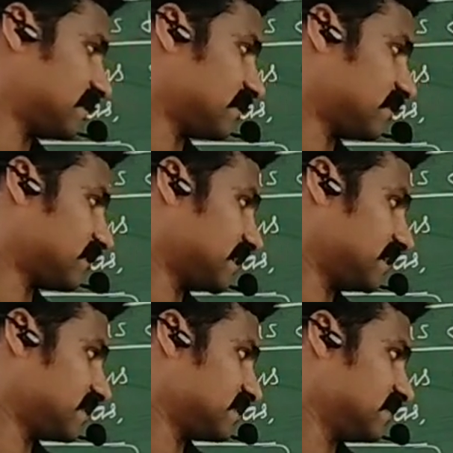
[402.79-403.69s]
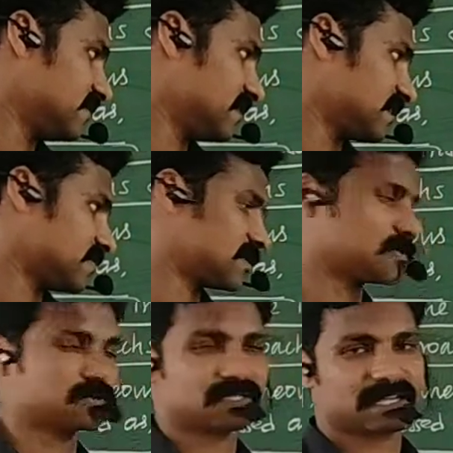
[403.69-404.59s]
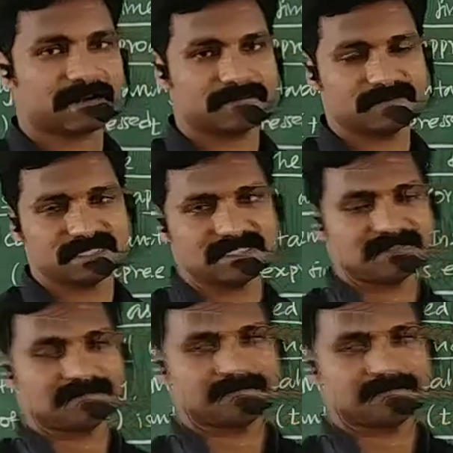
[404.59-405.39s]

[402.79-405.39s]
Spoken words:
of s with respect to the time t.